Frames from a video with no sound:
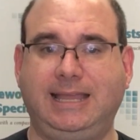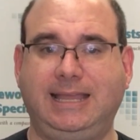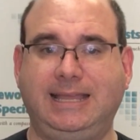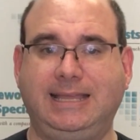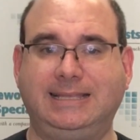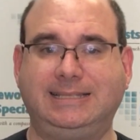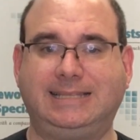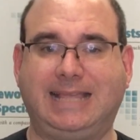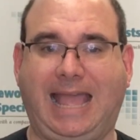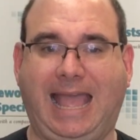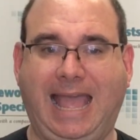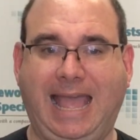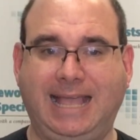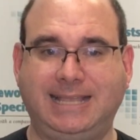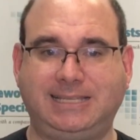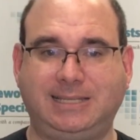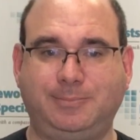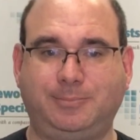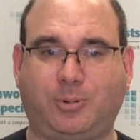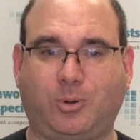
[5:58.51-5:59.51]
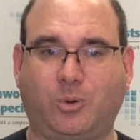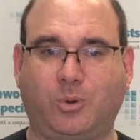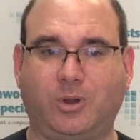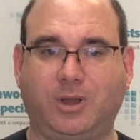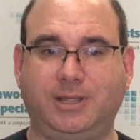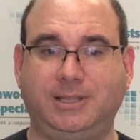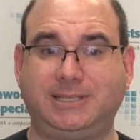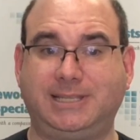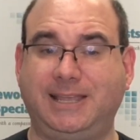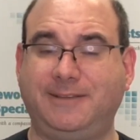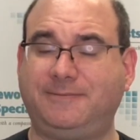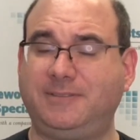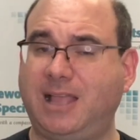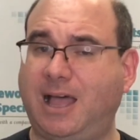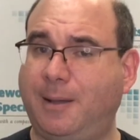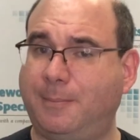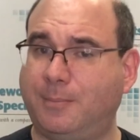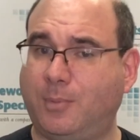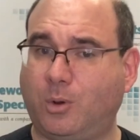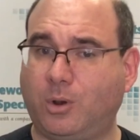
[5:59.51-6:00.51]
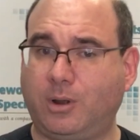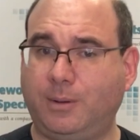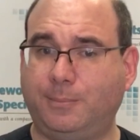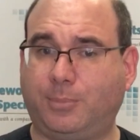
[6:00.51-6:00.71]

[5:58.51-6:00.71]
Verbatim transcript: is as important, if not more